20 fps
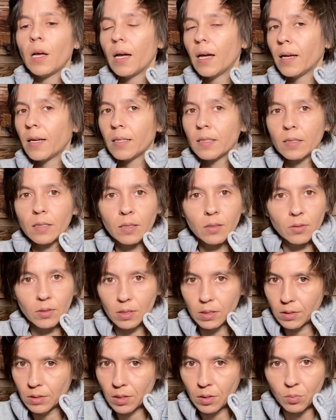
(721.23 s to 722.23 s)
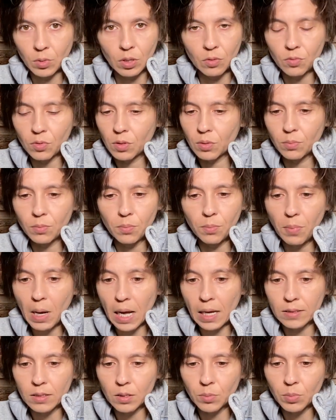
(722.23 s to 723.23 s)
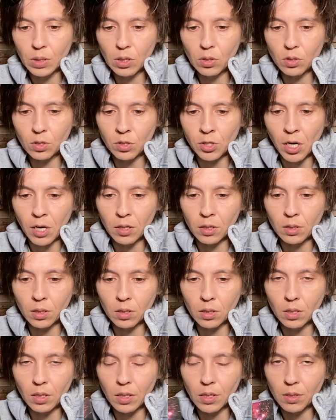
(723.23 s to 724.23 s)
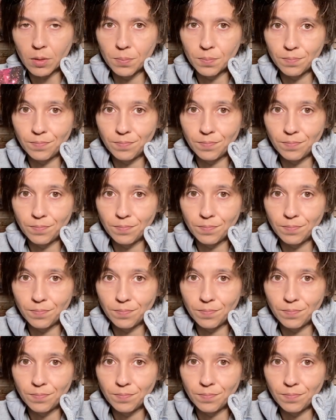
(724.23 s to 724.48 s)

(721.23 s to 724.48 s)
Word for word: I don't know. It's coming from possibly your childhood here.